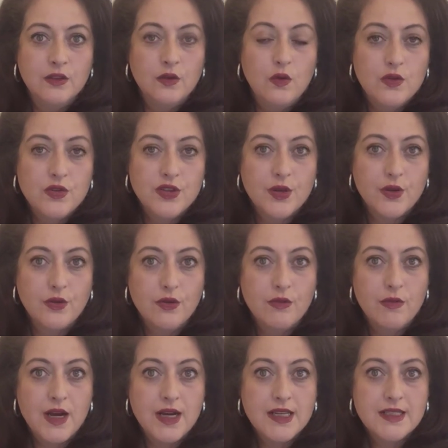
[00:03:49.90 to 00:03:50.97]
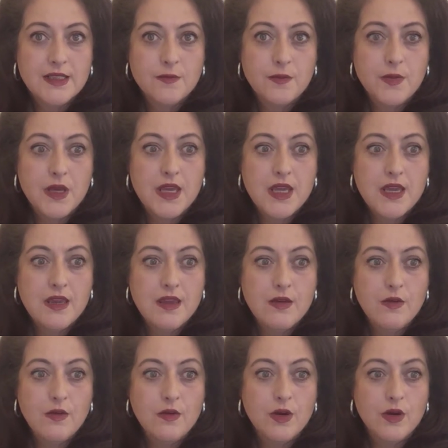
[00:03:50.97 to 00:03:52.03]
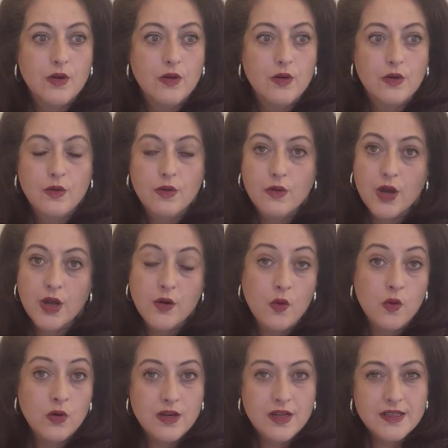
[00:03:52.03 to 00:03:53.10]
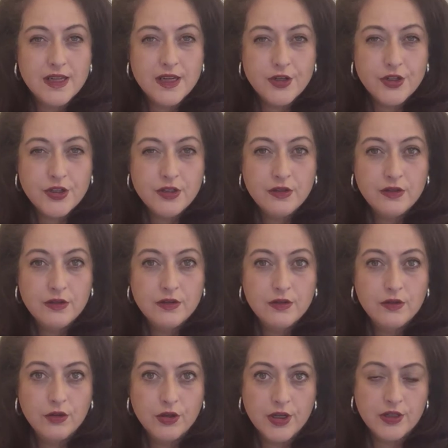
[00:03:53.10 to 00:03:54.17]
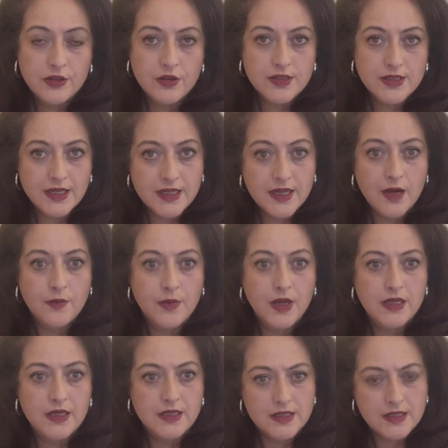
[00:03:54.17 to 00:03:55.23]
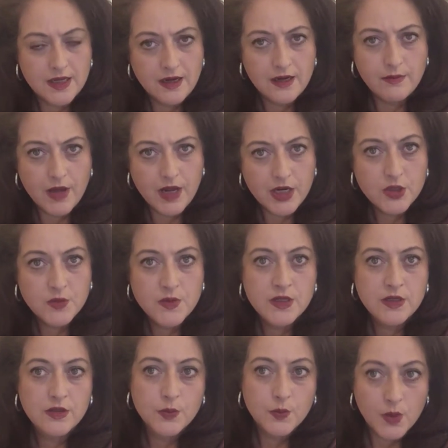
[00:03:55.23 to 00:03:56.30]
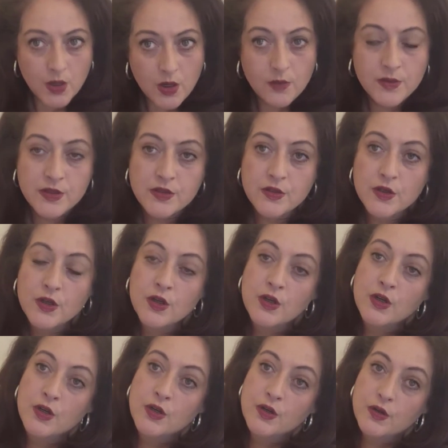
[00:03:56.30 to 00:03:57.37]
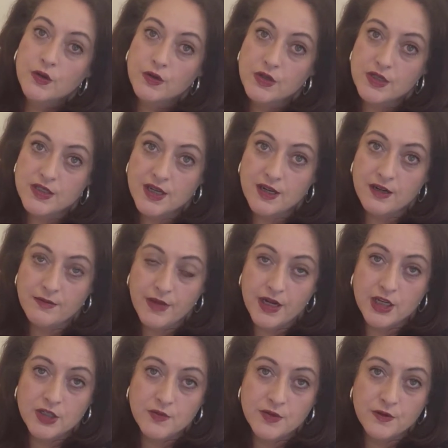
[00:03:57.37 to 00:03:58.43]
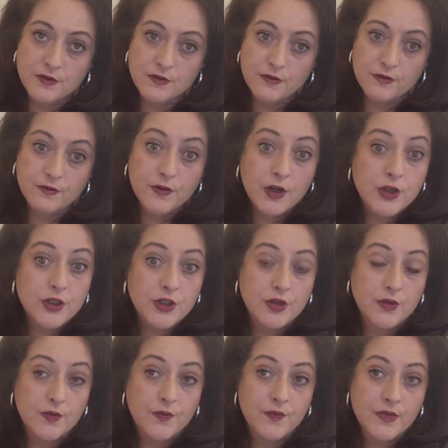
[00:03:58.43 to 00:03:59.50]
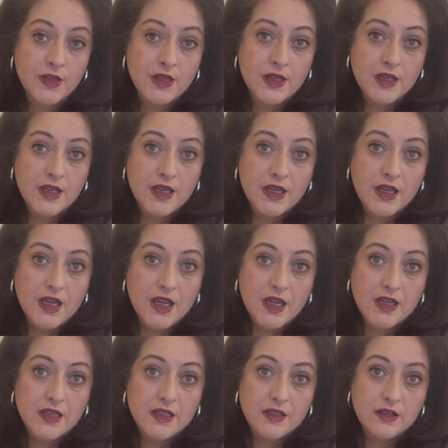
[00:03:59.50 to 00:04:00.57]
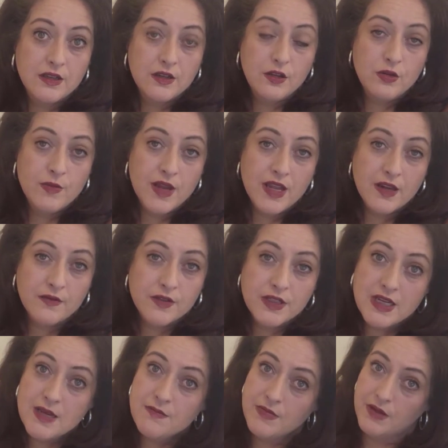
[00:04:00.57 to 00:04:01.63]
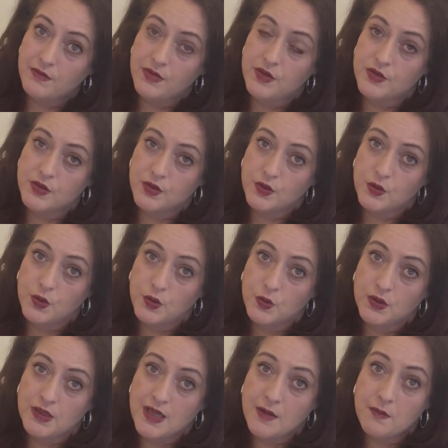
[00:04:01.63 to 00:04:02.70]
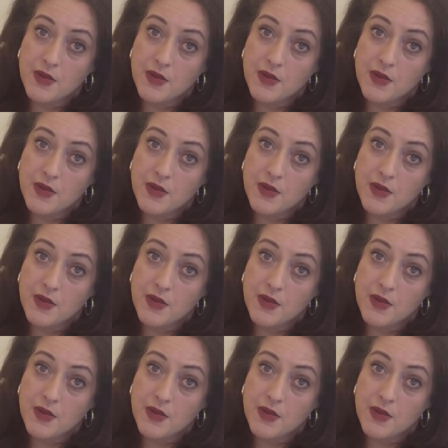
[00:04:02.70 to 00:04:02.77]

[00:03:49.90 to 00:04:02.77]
Also, you might be an organization looking to set up a design management department or design management function, and you may have team members who would then